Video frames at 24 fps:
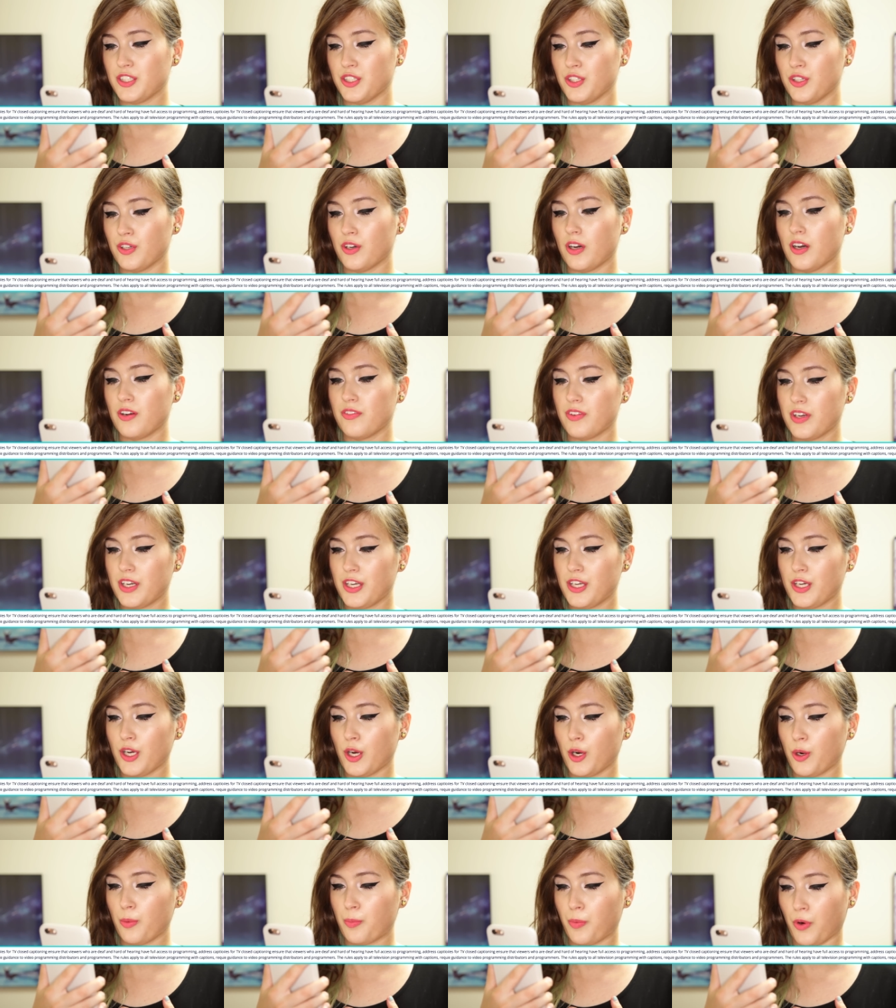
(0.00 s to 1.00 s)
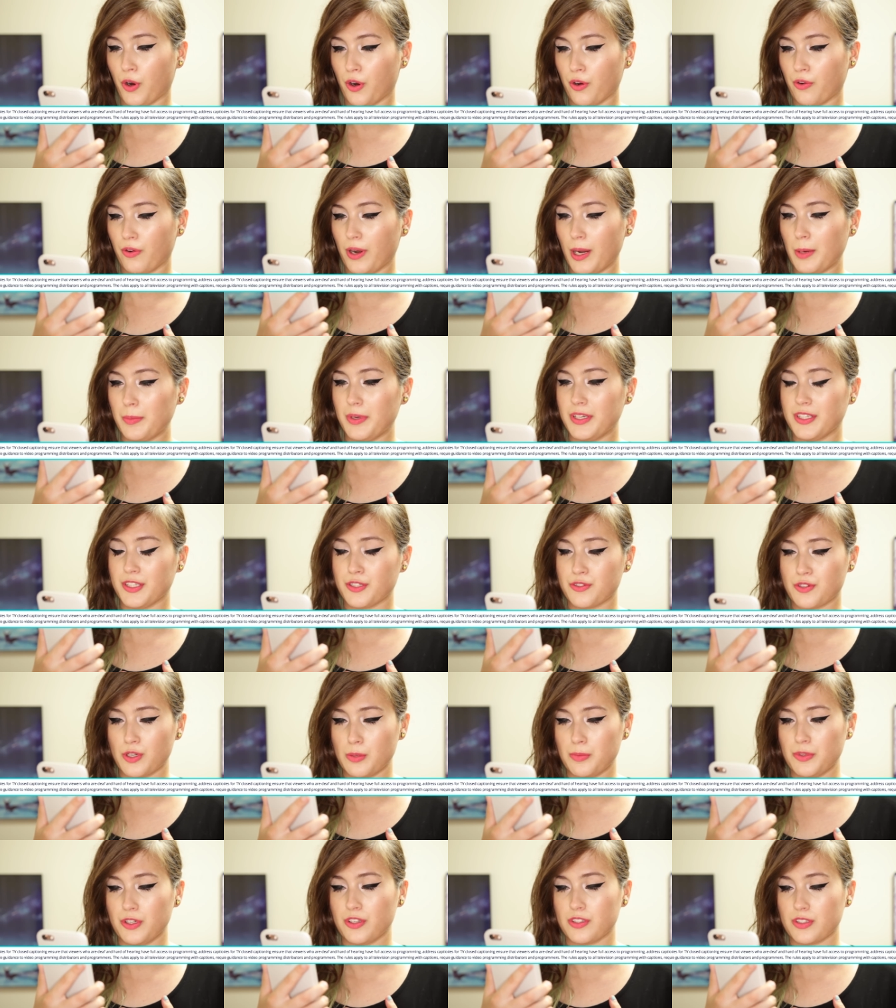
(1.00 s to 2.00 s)
to video programming
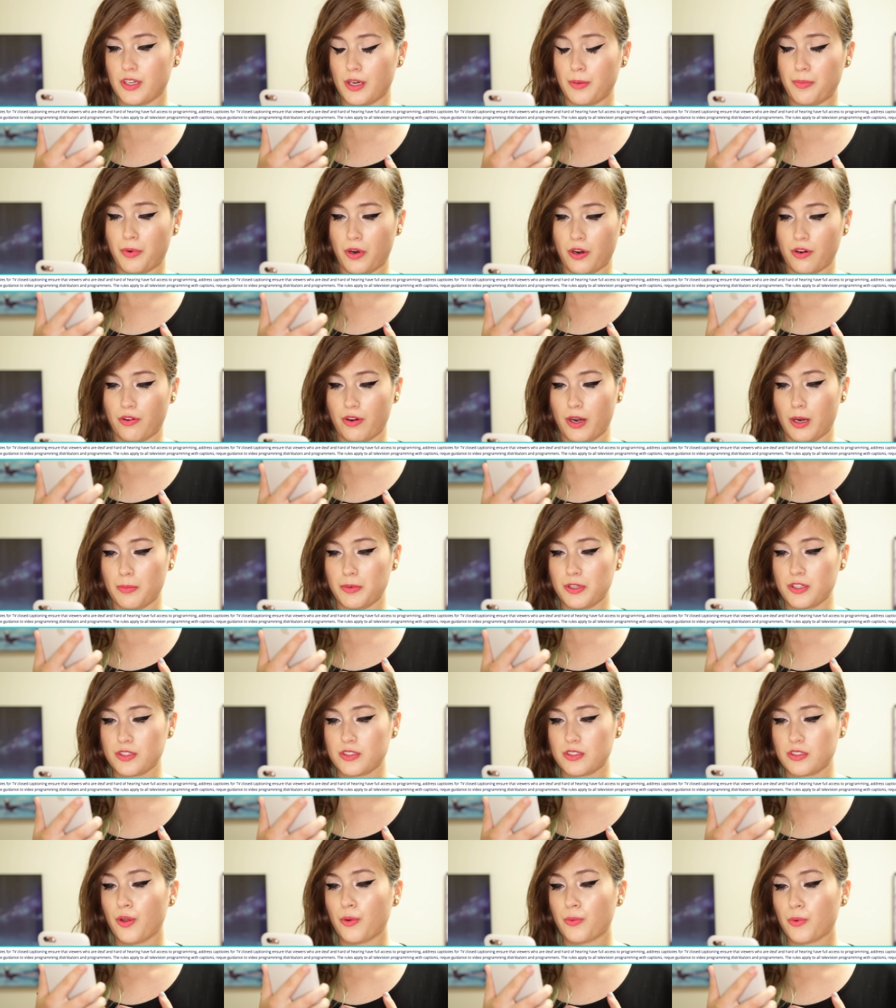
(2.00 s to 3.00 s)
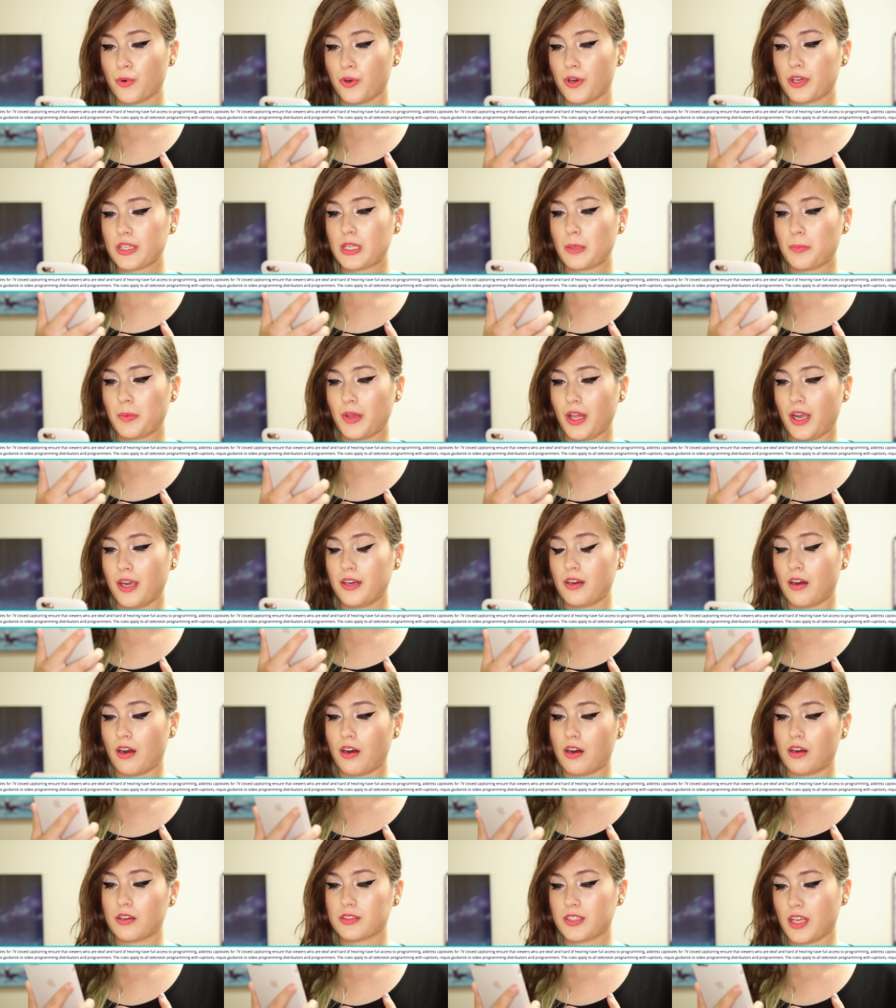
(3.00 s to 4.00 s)
distributors and programmers. The rules apply to
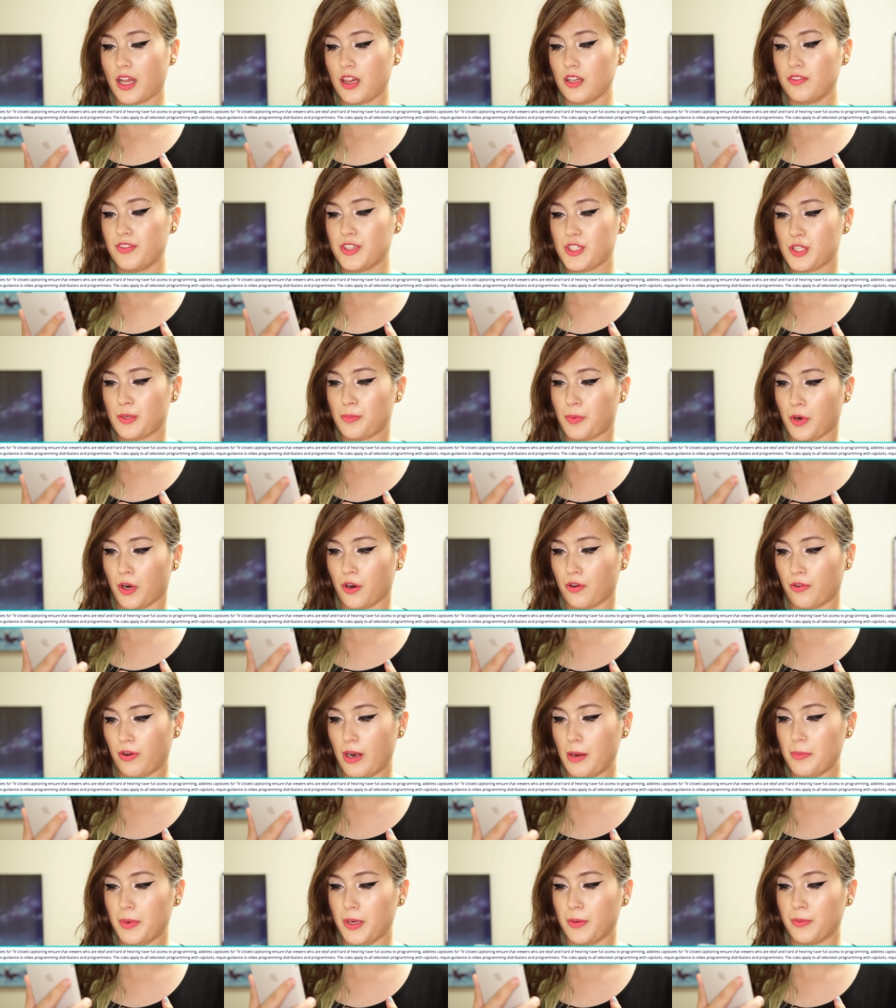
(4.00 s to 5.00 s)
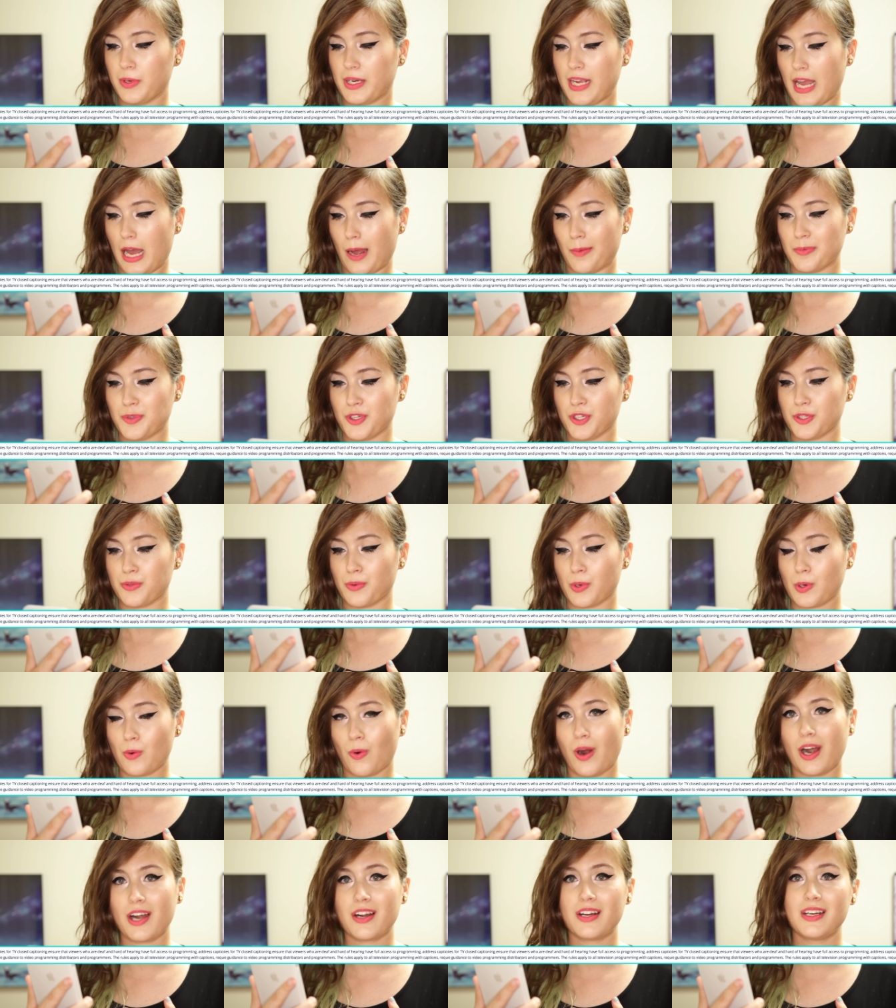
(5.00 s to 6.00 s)
all television programming with captions,
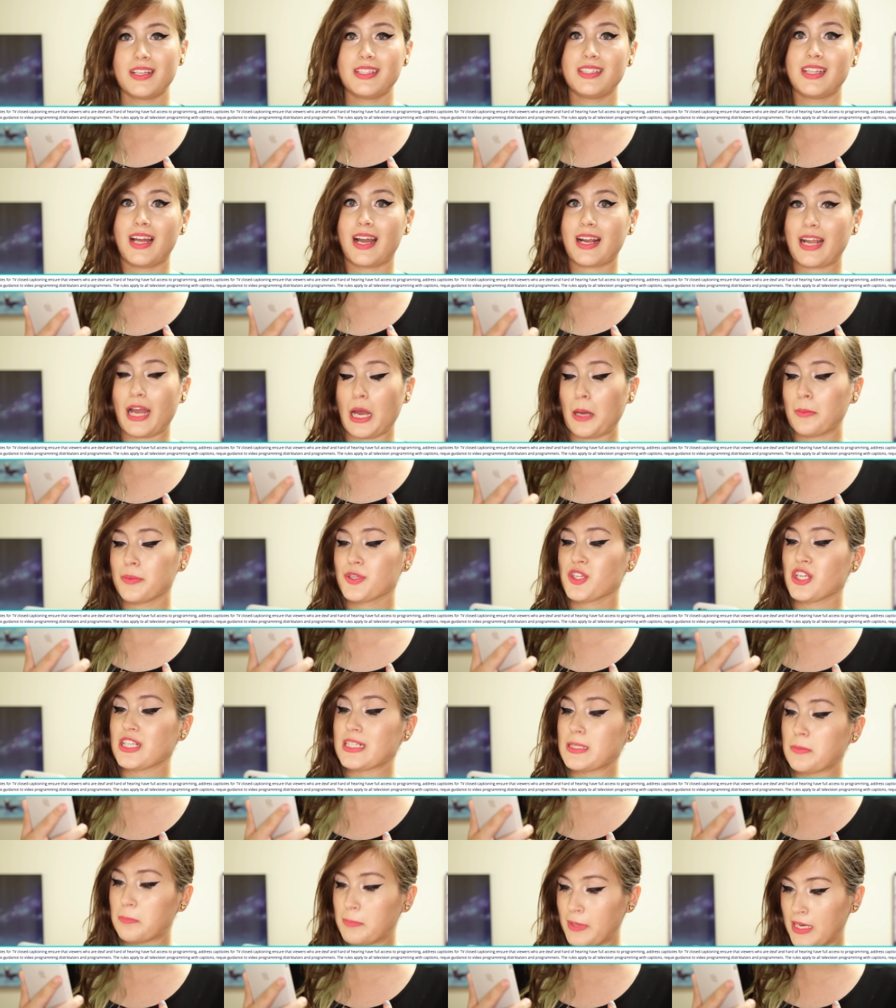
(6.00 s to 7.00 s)
requiring that captions